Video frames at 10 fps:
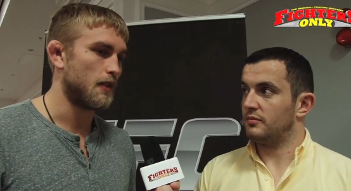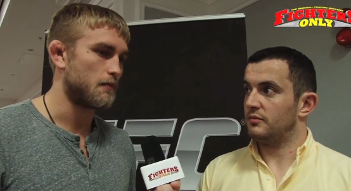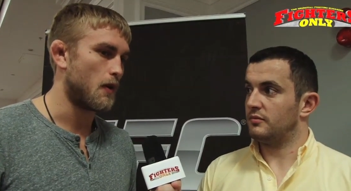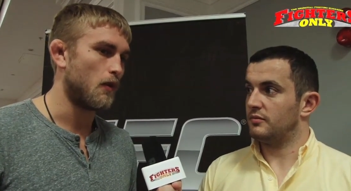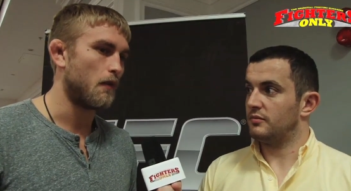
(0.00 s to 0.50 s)
Speaker 1: That's
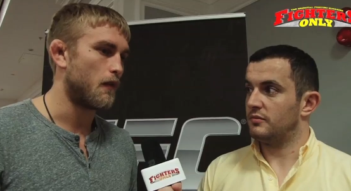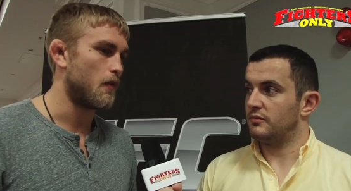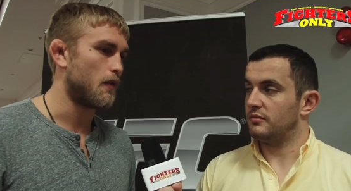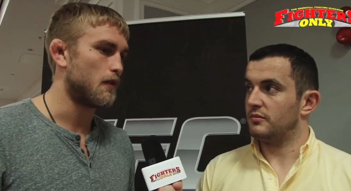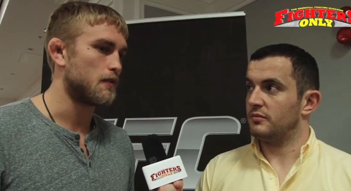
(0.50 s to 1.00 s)
my only
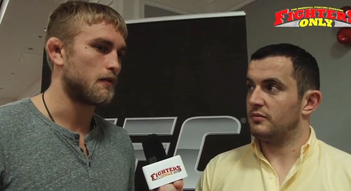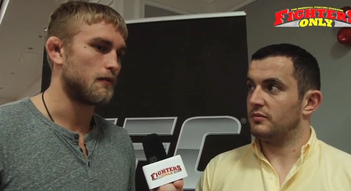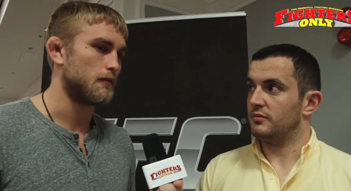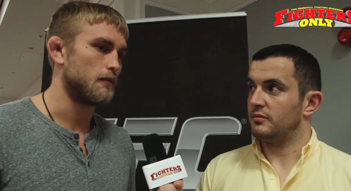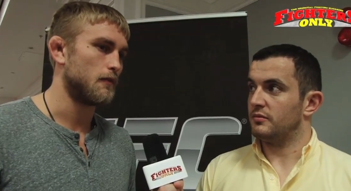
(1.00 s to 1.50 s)
focus,
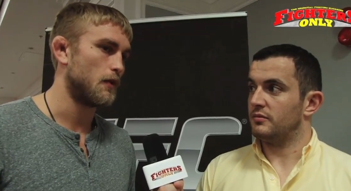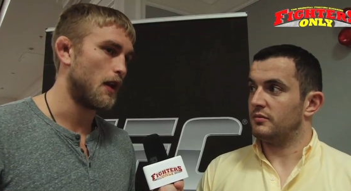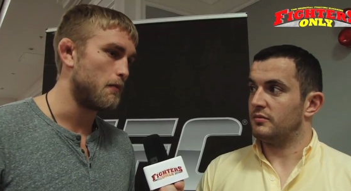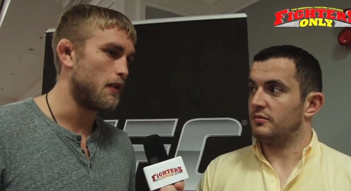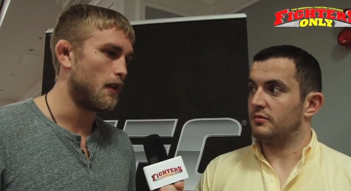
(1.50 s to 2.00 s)
and when
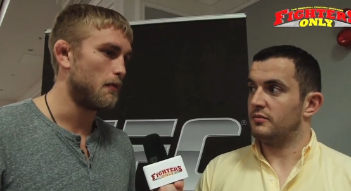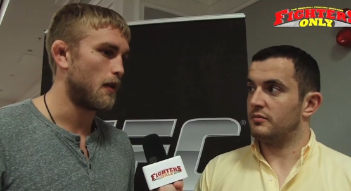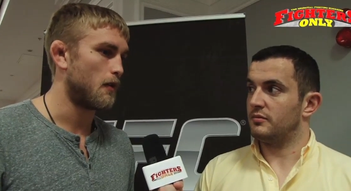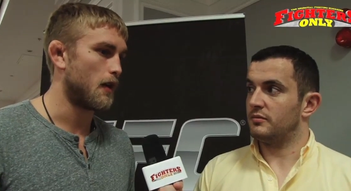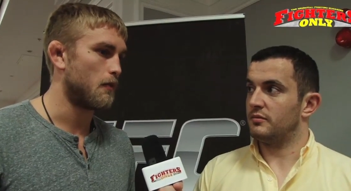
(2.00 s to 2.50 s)
I beat him, I,
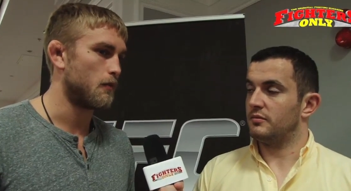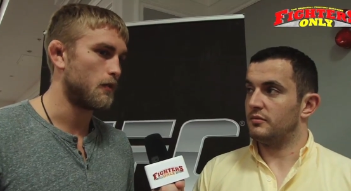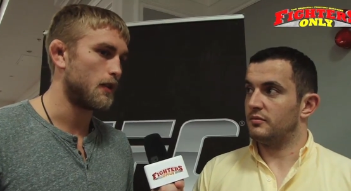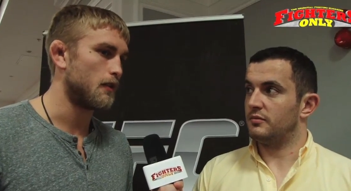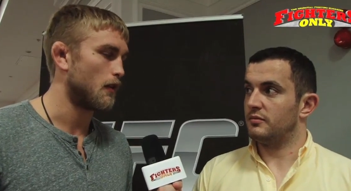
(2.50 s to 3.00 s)
I,
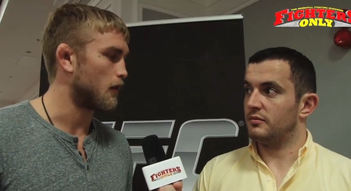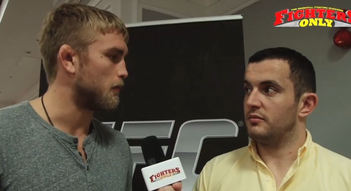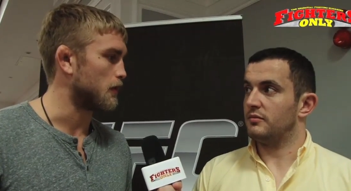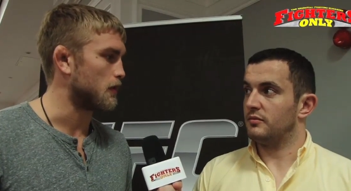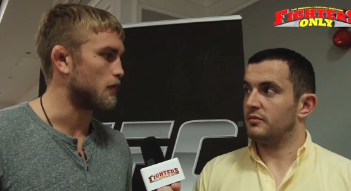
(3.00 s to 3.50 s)
we can talk
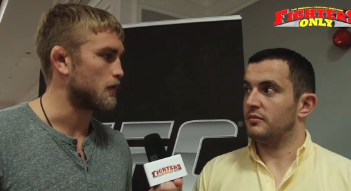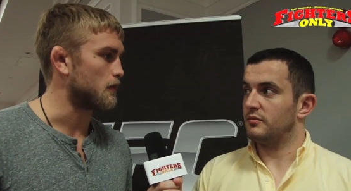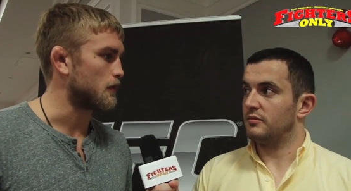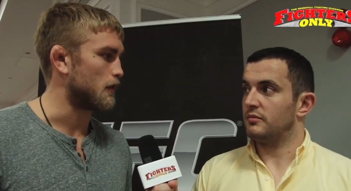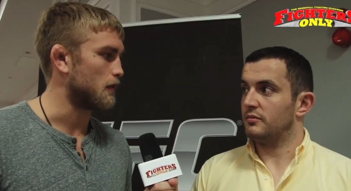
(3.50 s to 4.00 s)
about Jon
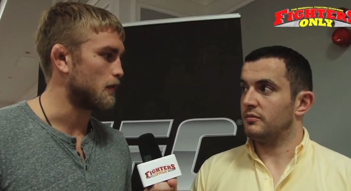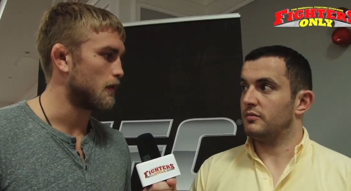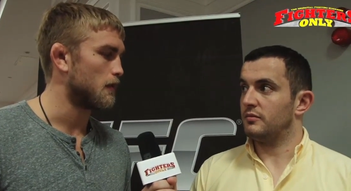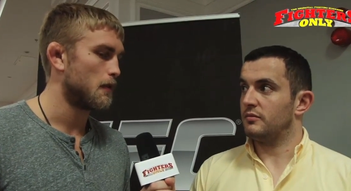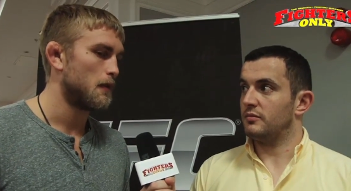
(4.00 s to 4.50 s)
Jones, you know.
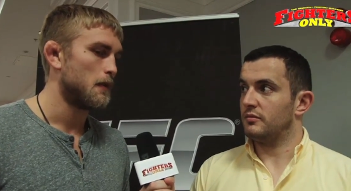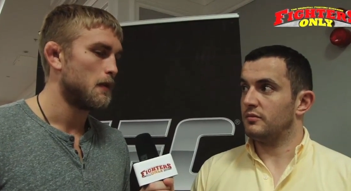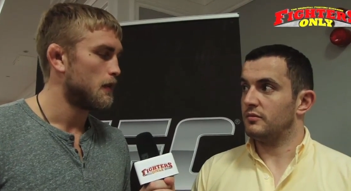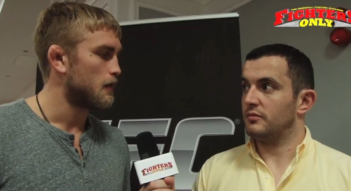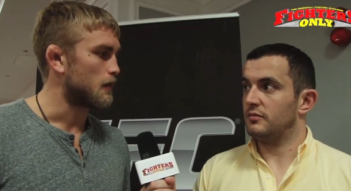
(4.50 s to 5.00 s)

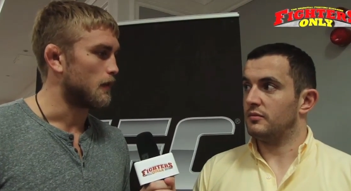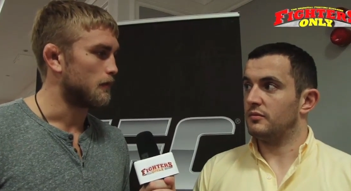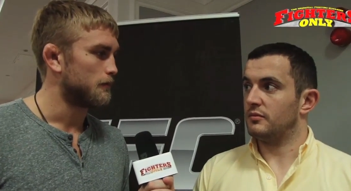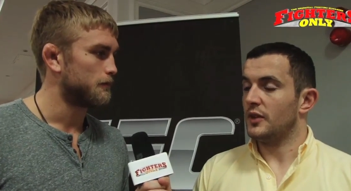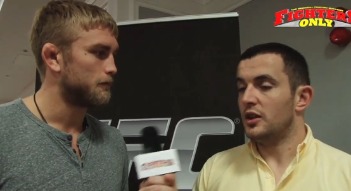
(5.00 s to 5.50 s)
So,
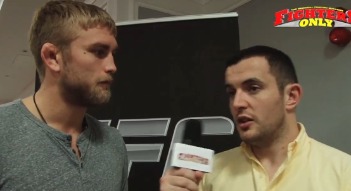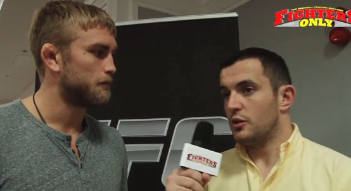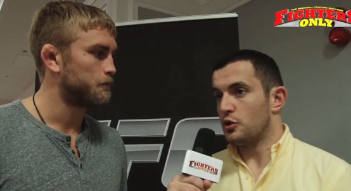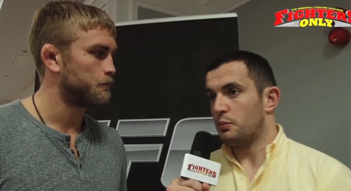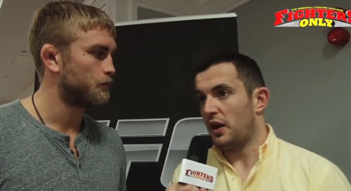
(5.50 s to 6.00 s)

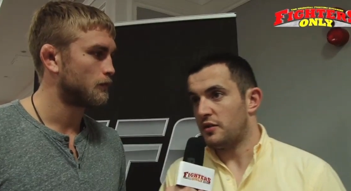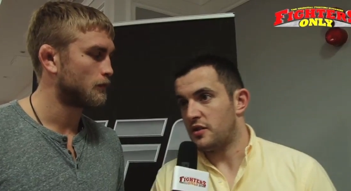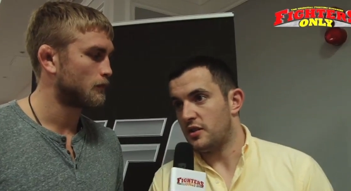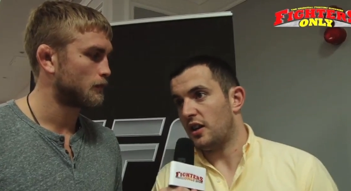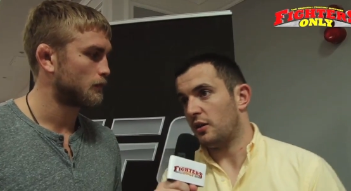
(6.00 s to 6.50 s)
Speaker 2: just back to
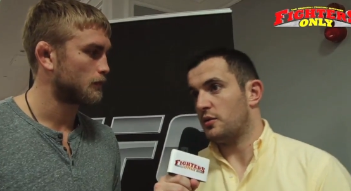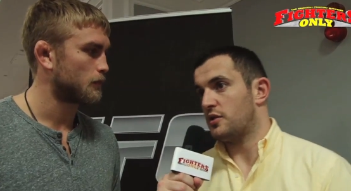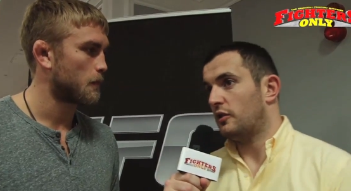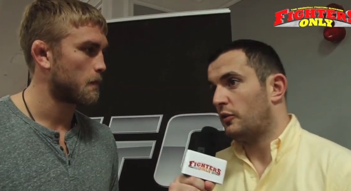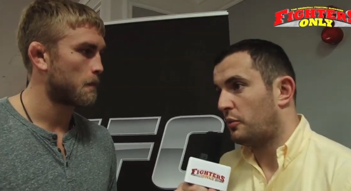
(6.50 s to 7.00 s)
Thiago
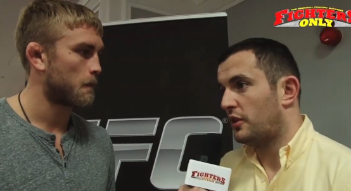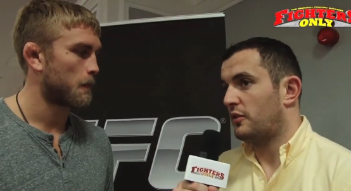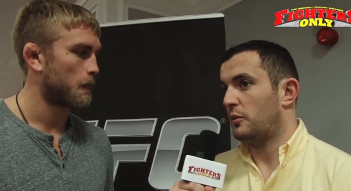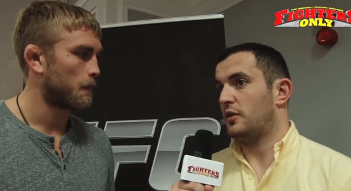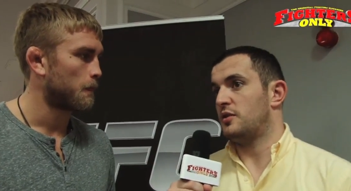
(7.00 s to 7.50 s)
Silva
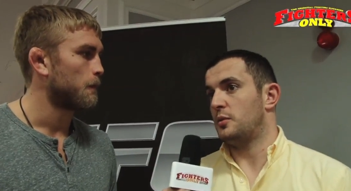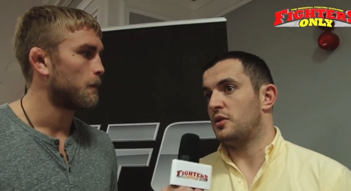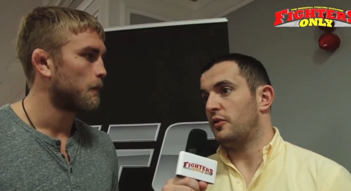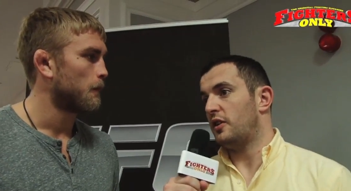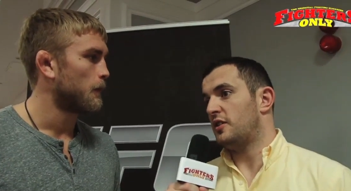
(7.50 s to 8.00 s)
briefly because it was a
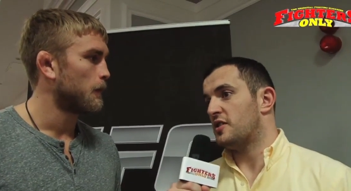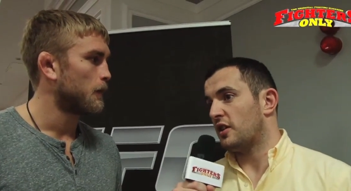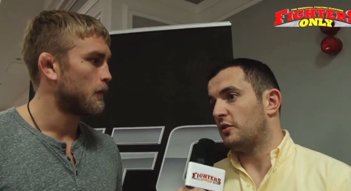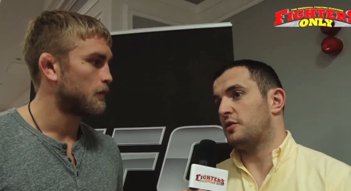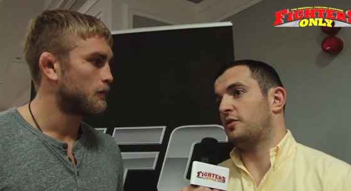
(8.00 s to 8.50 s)
very
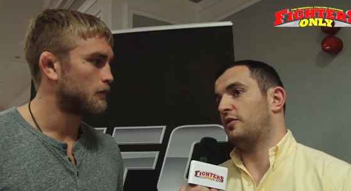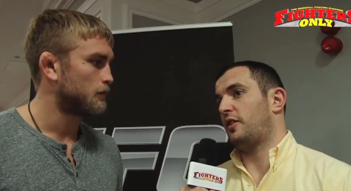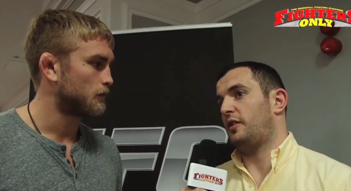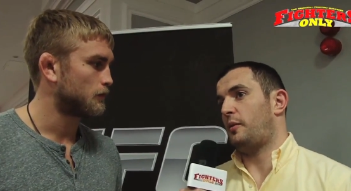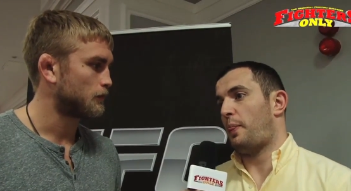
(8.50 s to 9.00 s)
intelligent
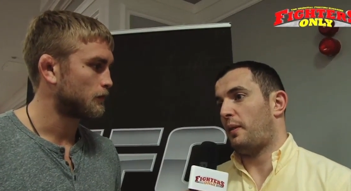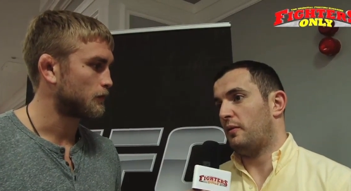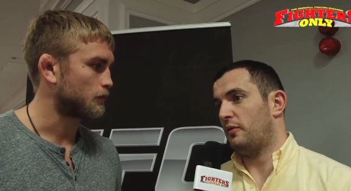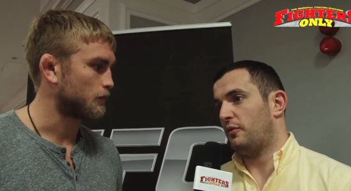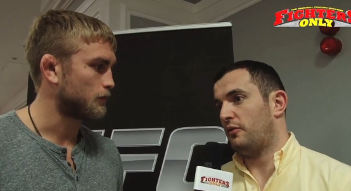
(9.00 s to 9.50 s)
fight.
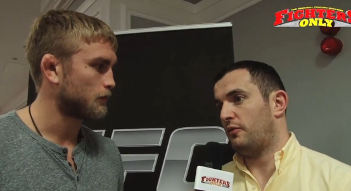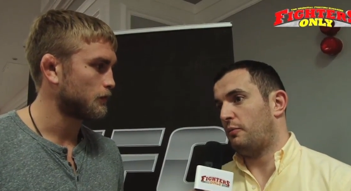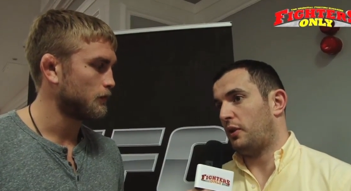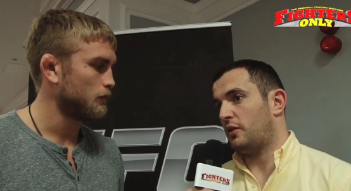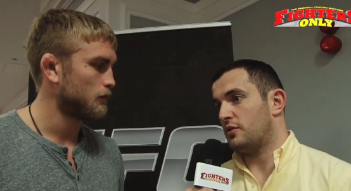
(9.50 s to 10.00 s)

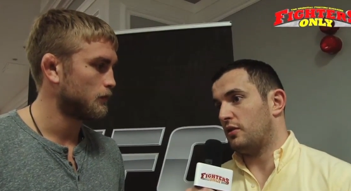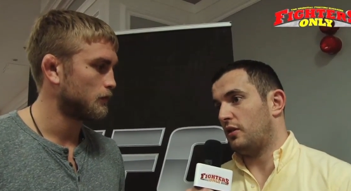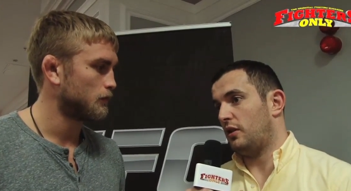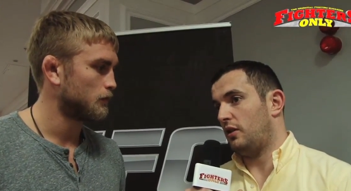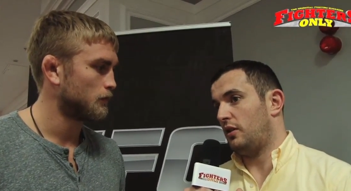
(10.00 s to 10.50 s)
Because
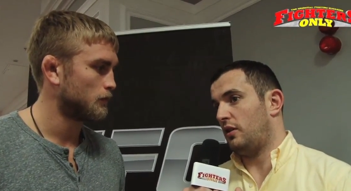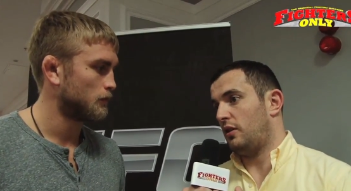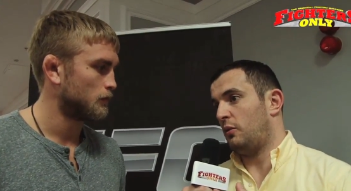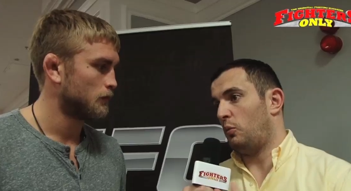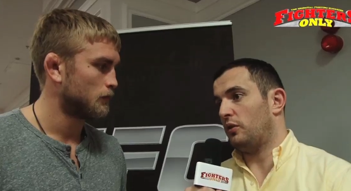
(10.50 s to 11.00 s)

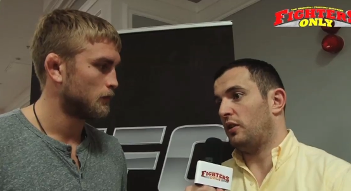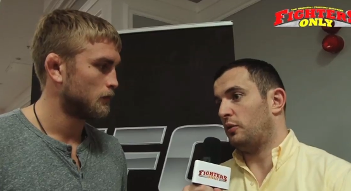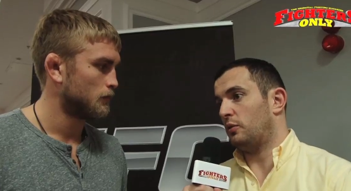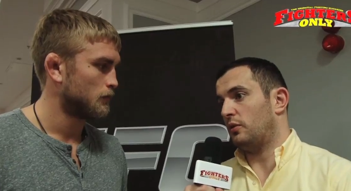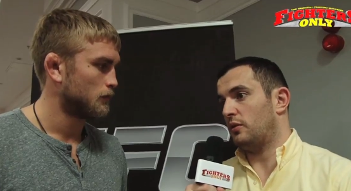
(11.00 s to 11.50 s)
on one
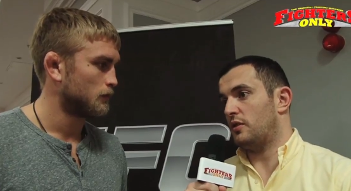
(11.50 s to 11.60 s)
level,